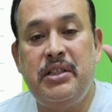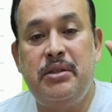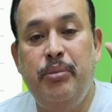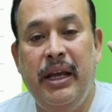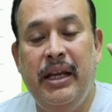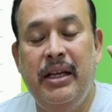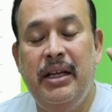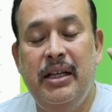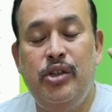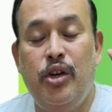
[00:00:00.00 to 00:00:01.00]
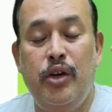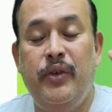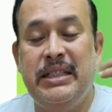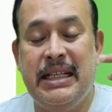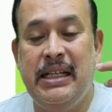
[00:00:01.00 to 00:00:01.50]
May 2024
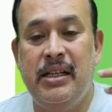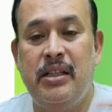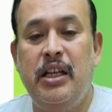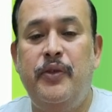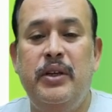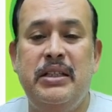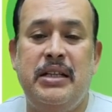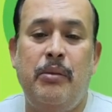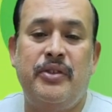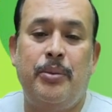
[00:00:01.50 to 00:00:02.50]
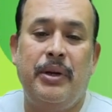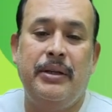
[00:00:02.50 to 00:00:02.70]
is earlier. Therefore, there is time of supply.